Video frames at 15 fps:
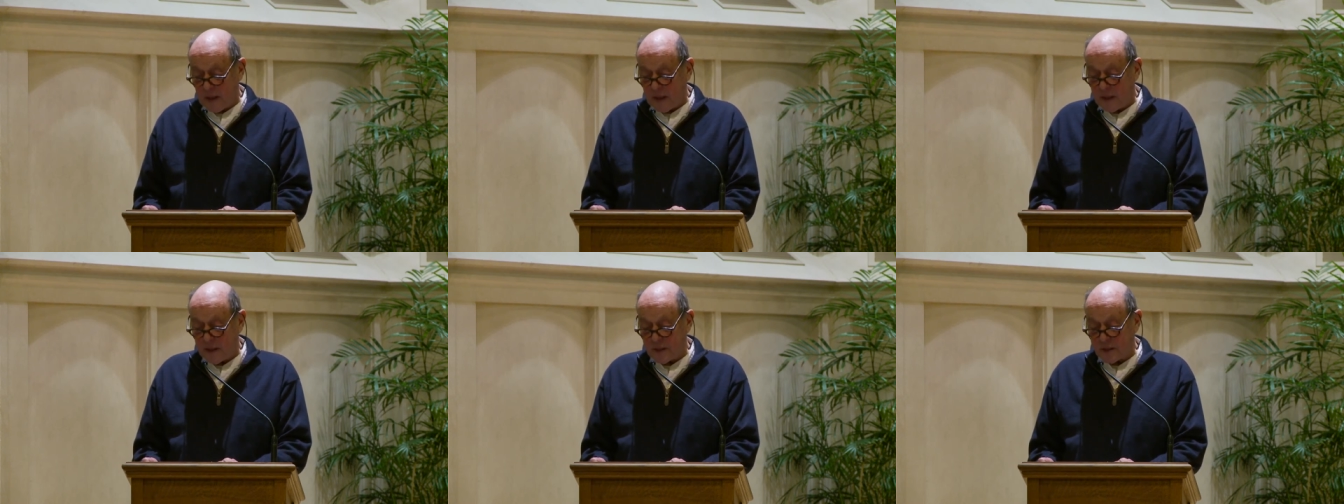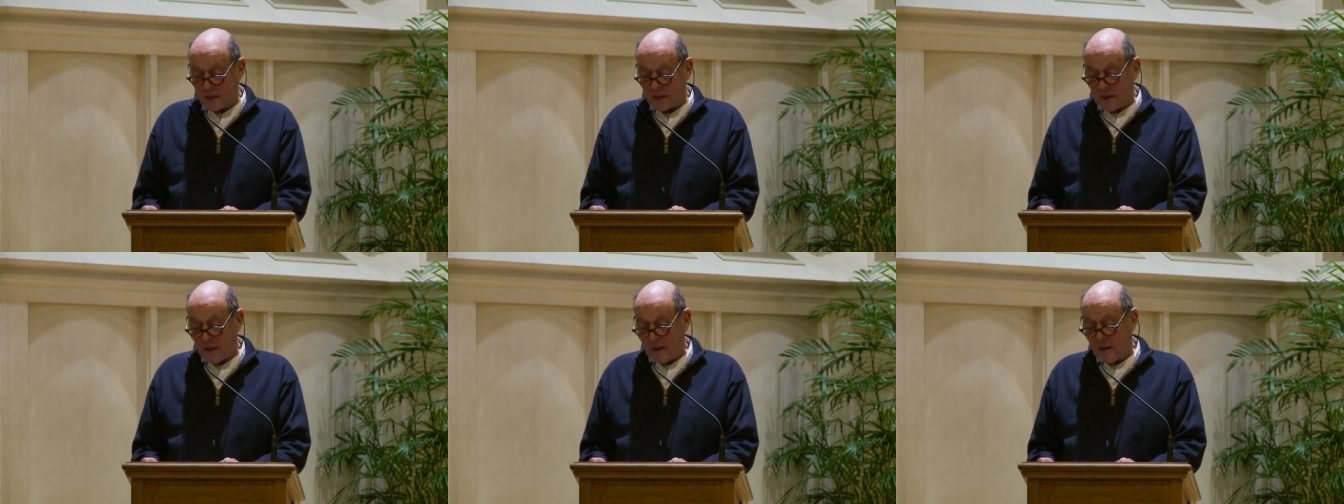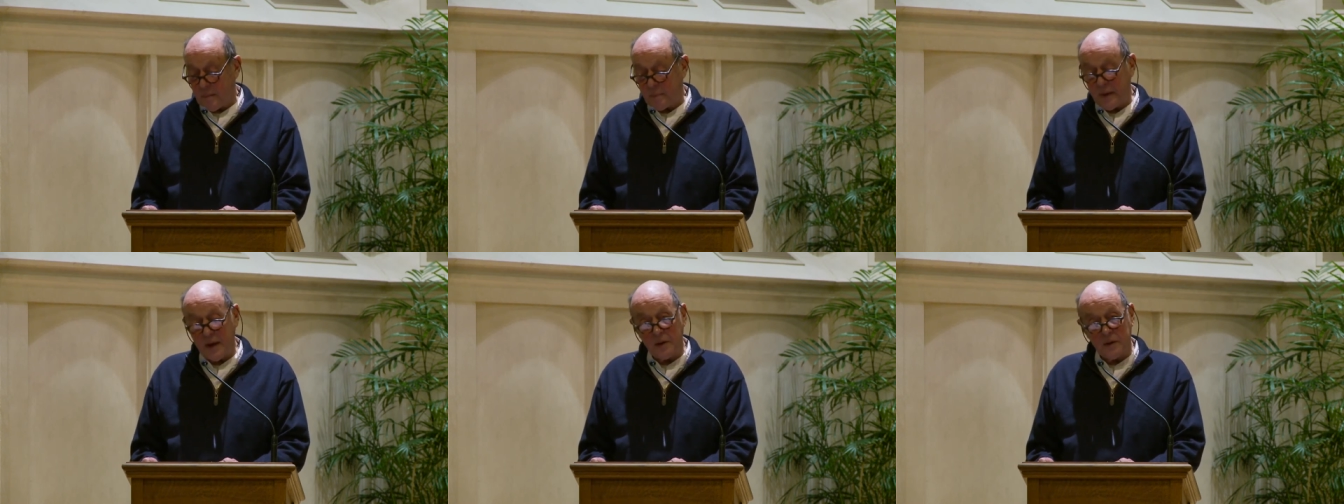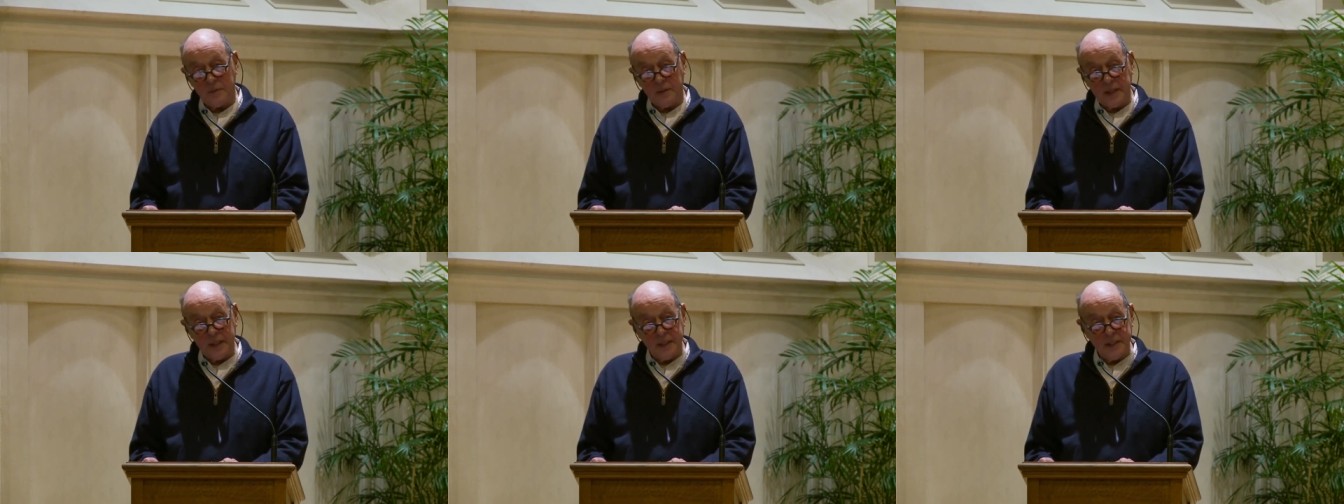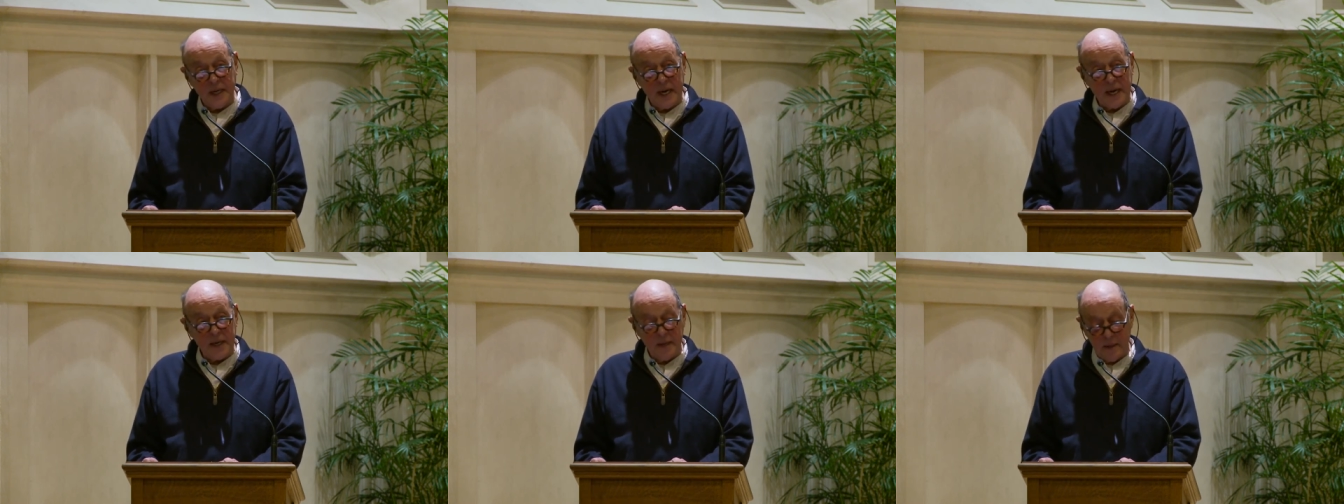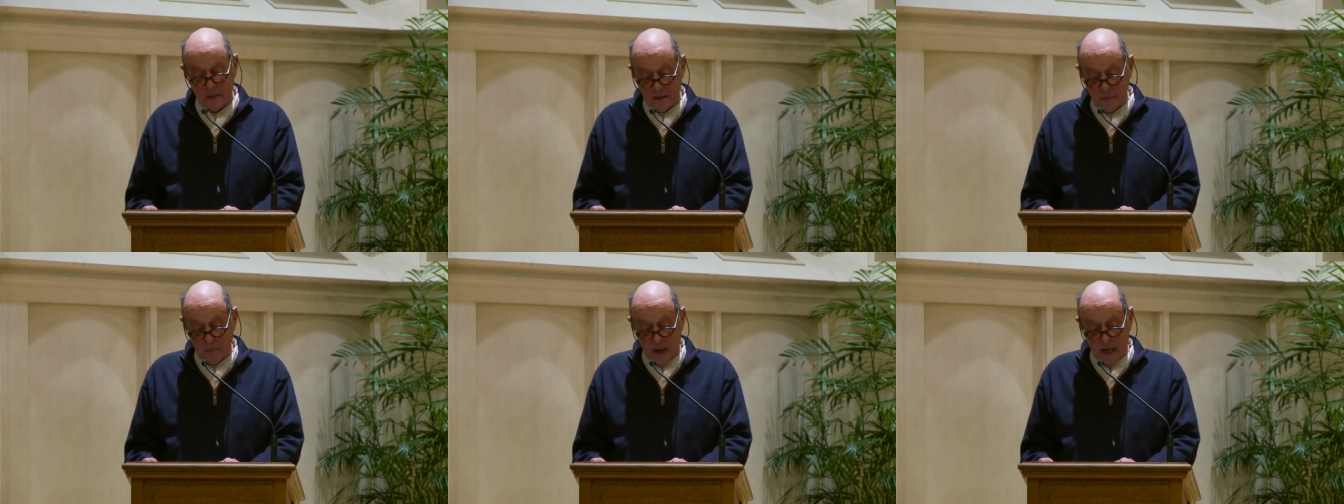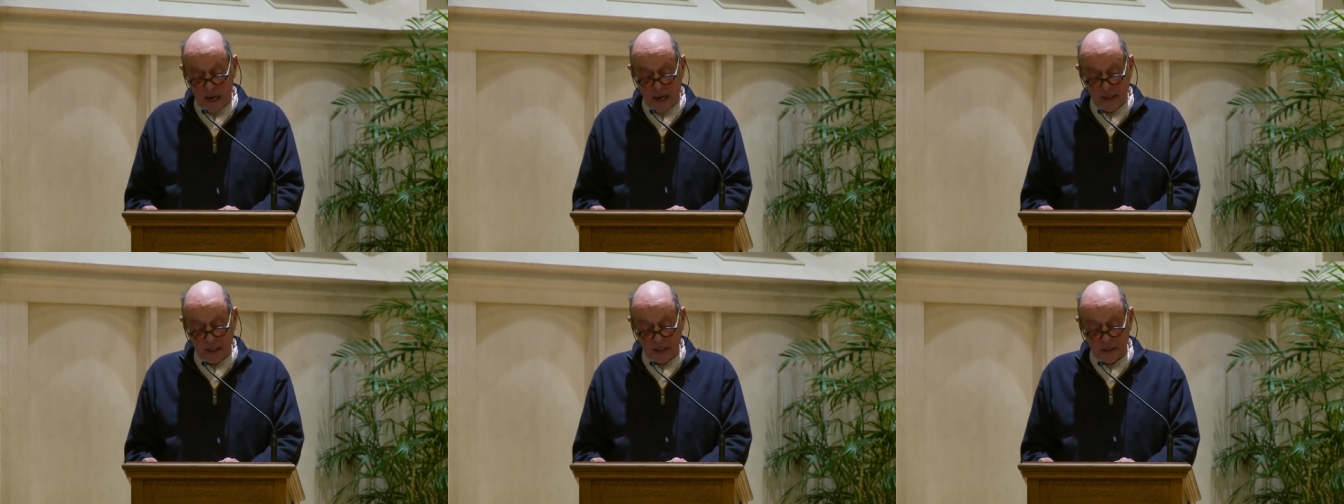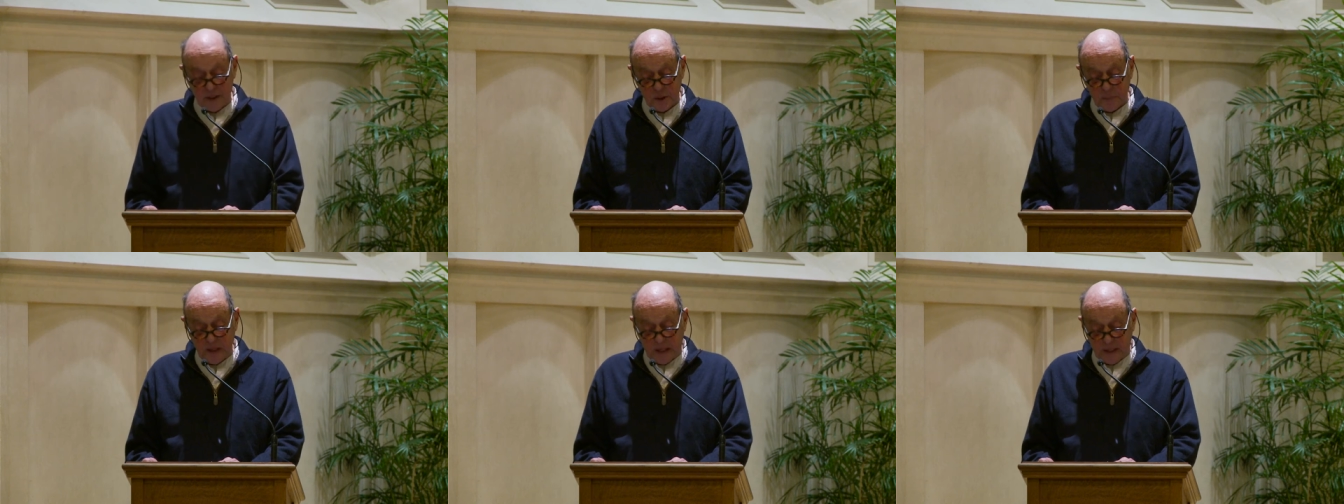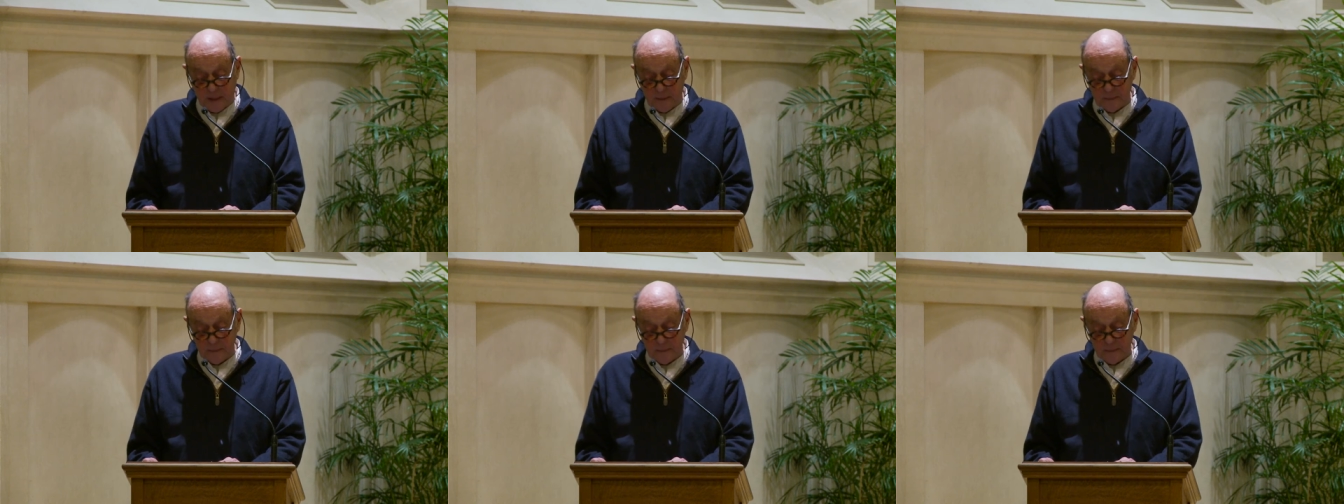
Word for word: is comparatively dead, biotically speaking.